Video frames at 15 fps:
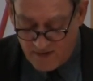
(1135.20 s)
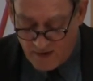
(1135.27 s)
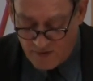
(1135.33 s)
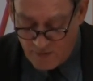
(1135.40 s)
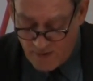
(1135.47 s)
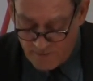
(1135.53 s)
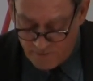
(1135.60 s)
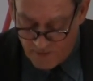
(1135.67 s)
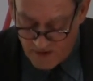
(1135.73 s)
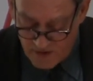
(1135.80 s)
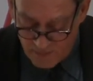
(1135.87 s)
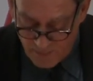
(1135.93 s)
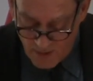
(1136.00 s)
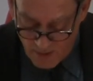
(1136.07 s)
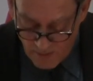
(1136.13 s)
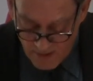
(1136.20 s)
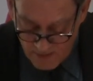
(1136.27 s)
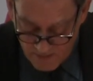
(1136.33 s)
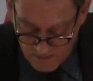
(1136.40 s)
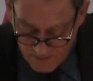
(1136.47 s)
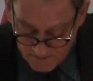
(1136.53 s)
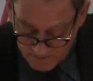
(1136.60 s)
century French
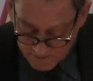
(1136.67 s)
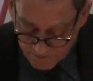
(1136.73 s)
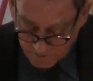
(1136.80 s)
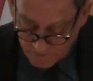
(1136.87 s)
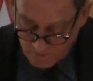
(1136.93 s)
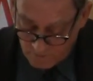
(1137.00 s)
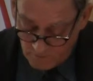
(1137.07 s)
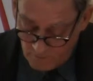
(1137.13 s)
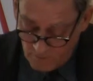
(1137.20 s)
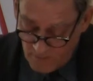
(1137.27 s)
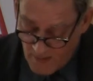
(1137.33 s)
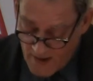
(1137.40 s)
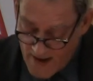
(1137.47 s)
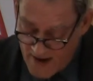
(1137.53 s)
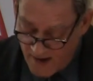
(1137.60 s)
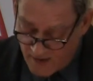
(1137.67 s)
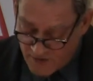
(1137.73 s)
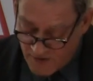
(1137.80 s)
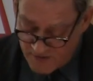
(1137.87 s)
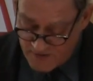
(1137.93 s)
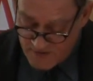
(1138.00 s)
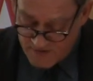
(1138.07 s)
poets. And at
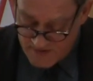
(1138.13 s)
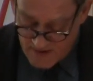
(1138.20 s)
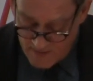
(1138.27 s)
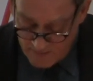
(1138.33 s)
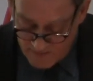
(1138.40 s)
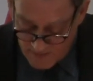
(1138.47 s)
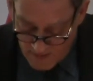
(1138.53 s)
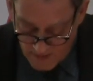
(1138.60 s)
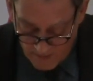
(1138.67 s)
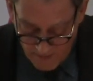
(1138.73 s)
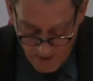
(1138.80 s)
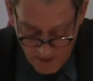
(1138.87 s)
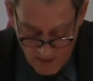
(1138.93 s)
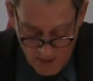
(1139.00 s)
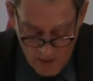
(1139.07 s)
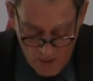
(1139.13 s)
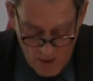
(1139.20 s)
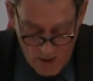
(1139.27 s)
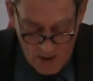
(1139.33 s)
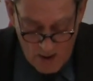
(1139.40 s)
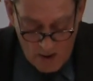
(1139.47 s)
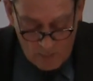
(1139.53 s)
just the same time,
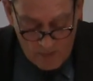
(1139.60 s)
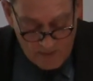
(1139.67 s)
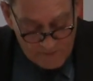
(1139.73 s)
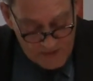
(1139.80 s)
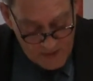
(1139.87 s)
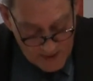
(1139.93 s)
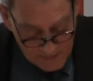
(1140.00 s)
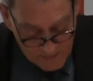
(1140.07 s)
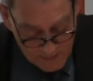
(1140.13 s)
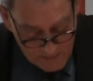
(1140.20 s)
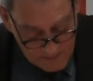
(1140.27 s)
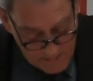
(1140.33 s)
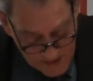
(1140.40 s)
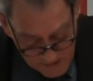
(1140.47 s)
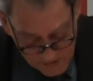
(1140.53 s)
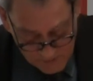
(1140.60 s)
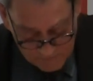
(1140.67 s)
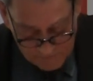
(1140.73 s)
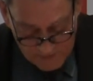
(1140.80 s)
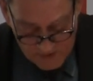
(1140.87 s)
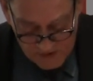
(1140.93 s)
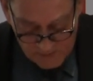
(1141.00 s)
we have another major
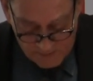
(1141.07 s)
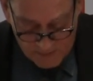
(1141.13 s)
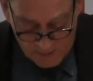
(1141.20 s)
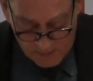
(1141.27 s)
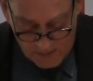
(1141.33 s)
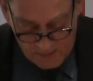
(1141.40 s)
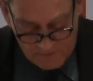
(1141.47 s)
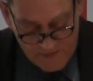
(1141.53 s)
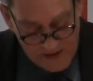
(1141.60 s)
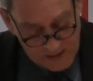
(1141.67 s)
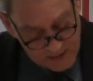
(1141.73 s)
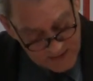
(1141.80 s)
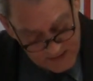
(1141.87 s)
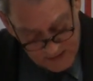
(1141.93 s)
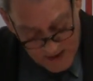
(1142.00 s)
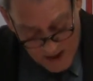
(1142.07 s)
French poet, Valéry